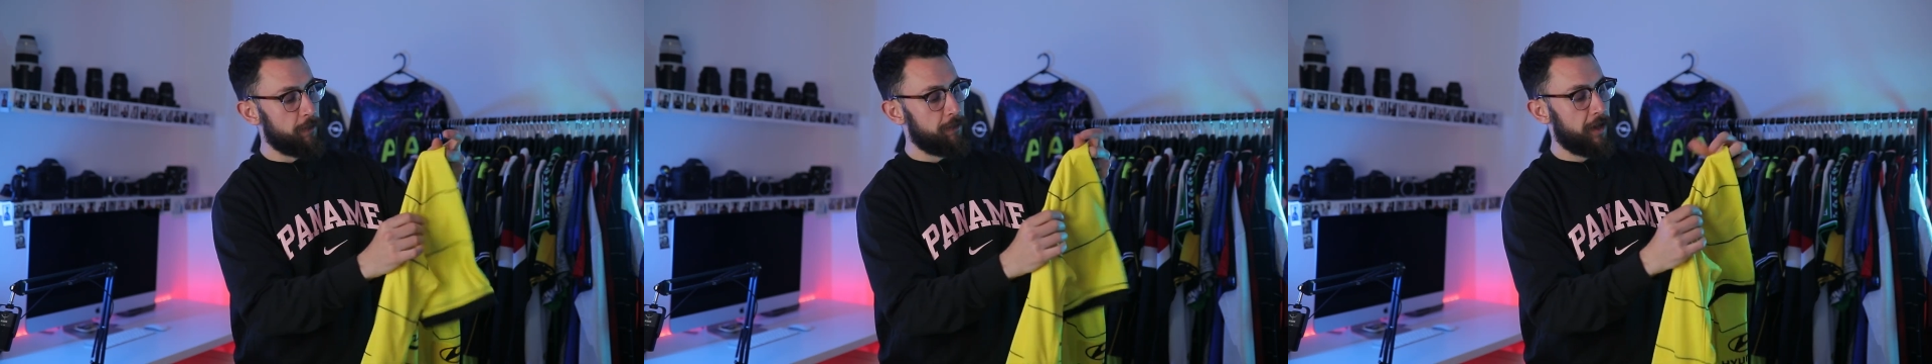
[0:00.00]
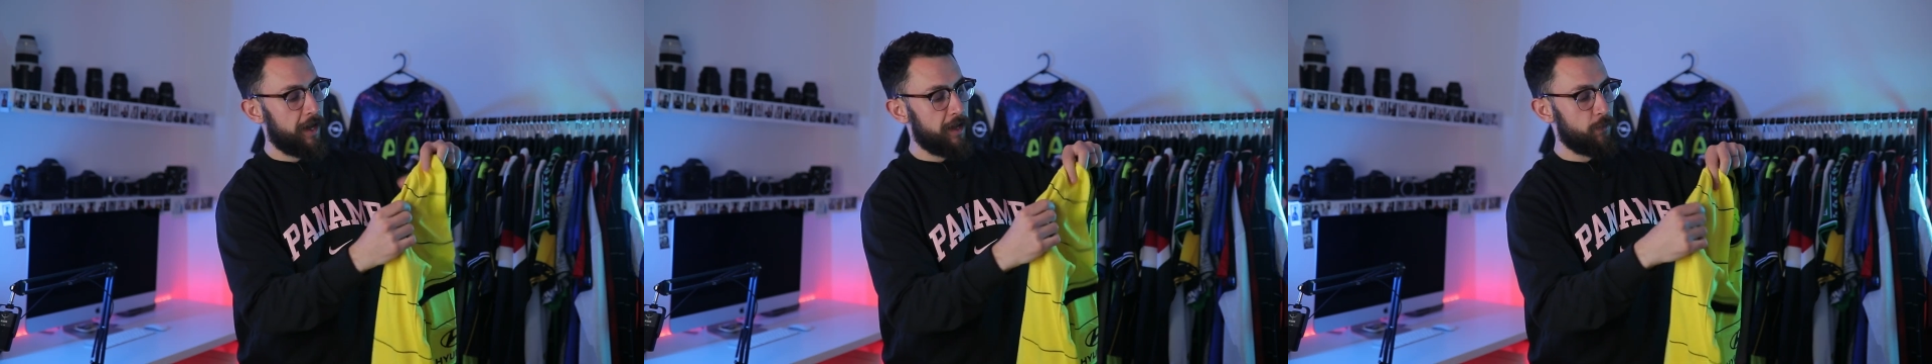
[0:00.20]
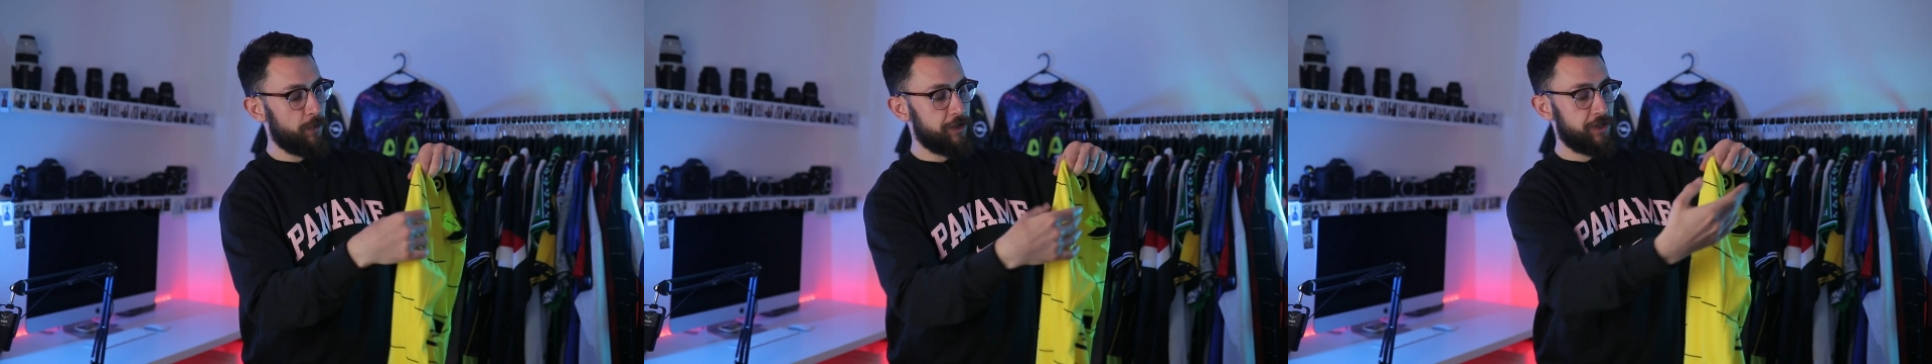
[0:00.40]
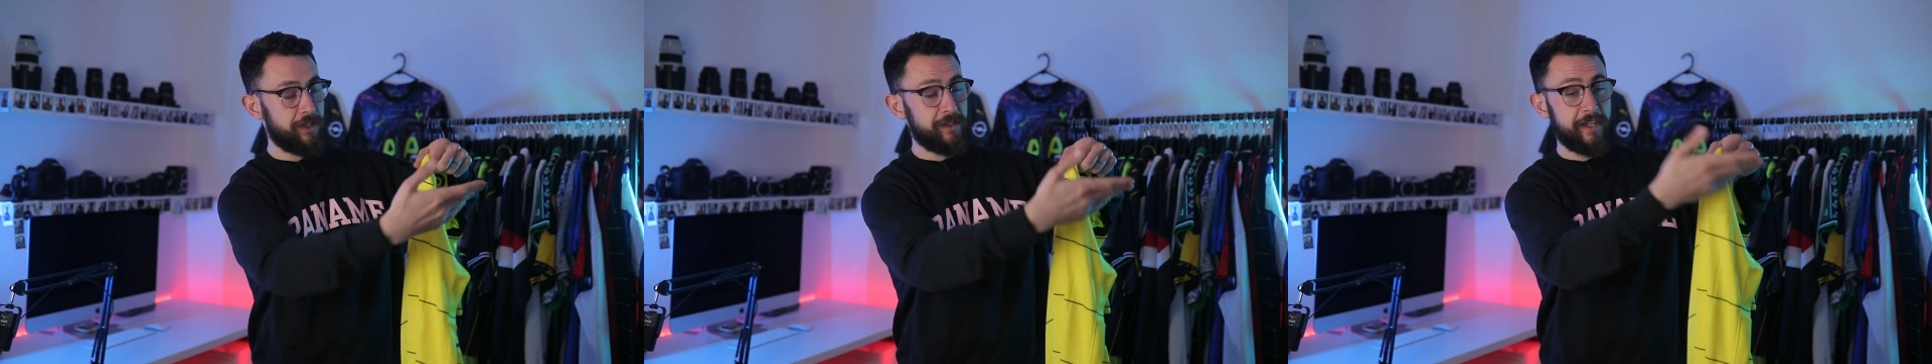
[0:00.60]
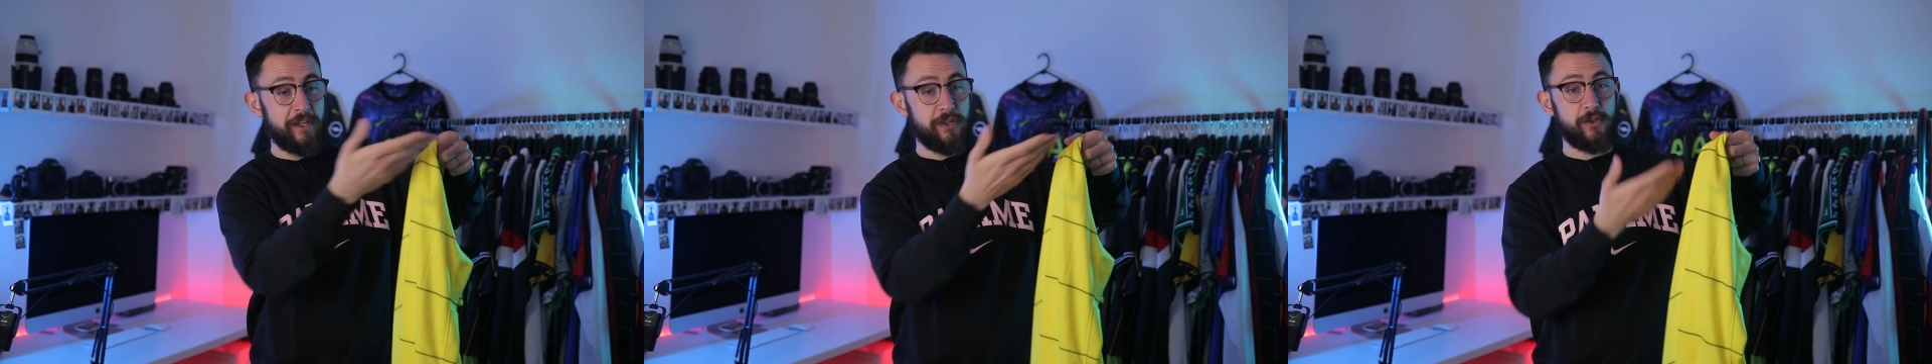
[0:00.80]
blade, which
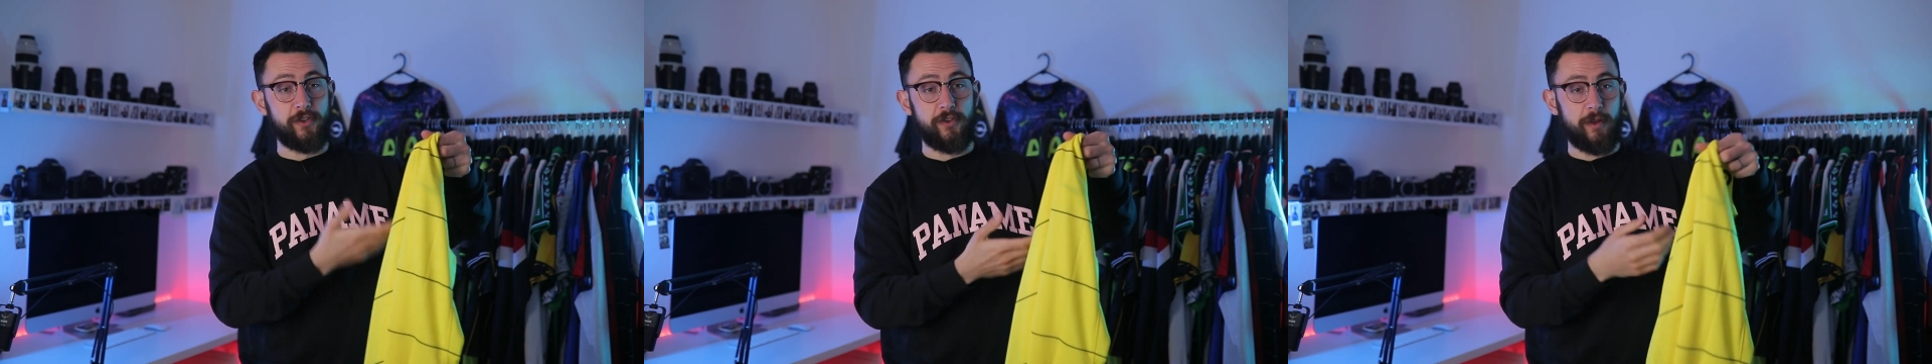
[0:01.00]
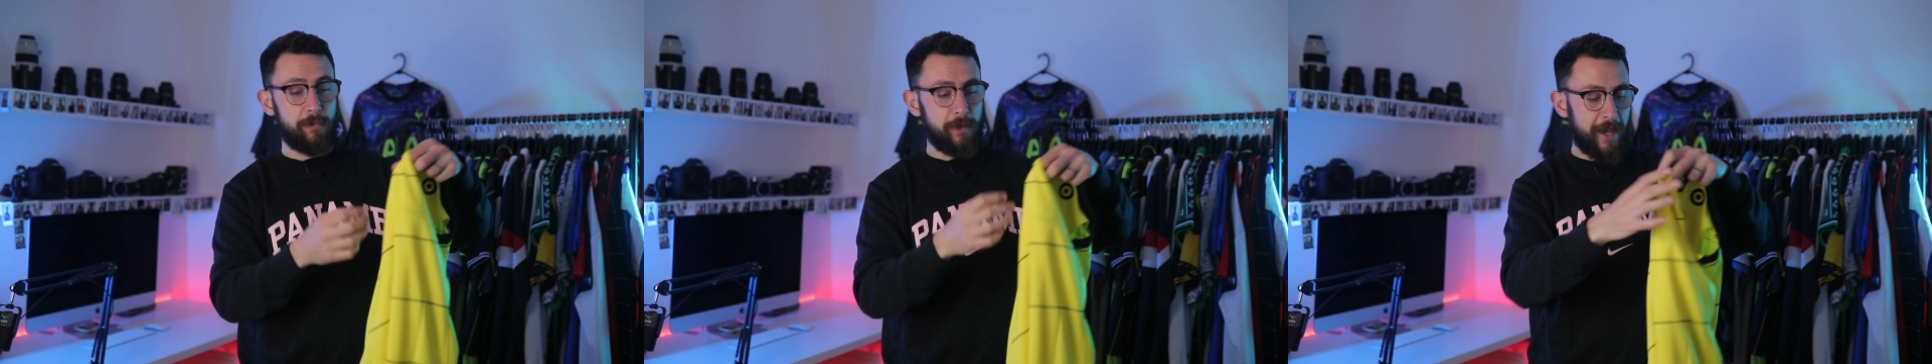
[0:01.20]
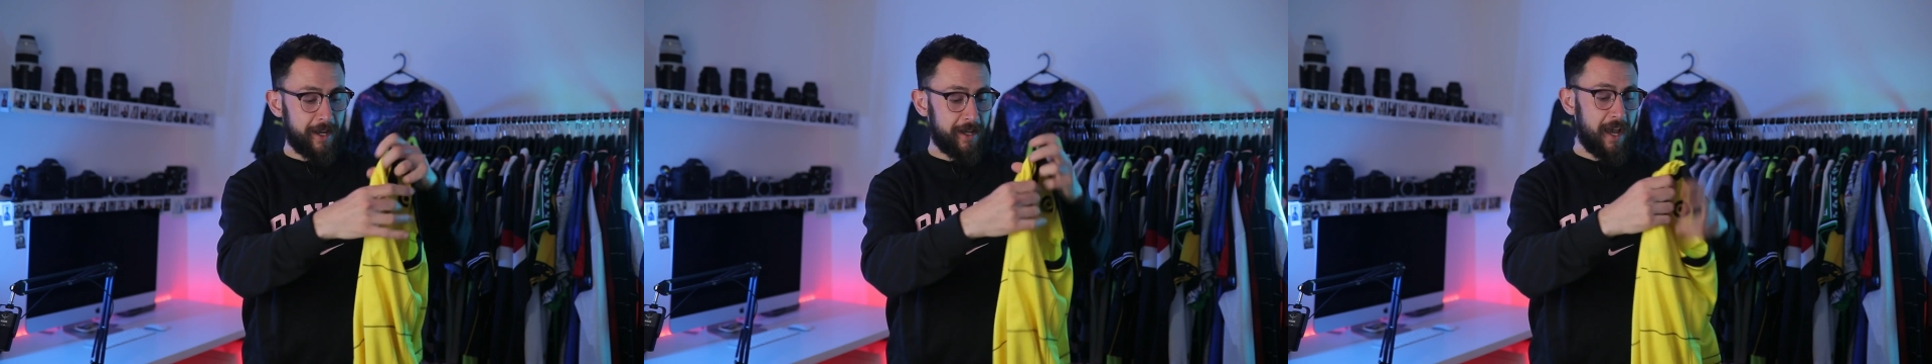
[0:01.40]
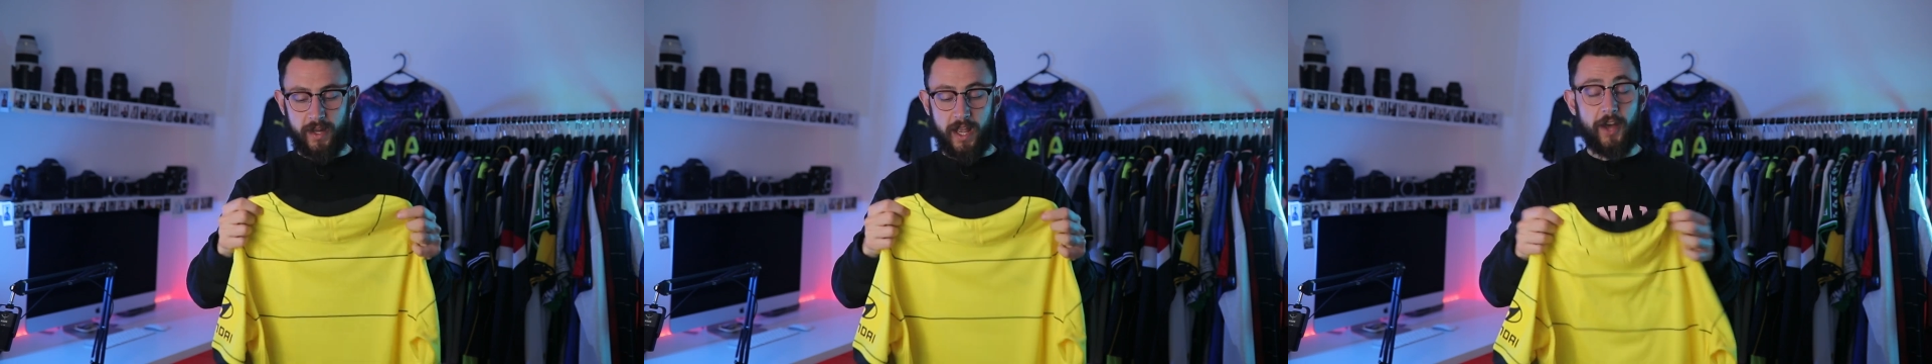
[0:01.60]
continues on the black.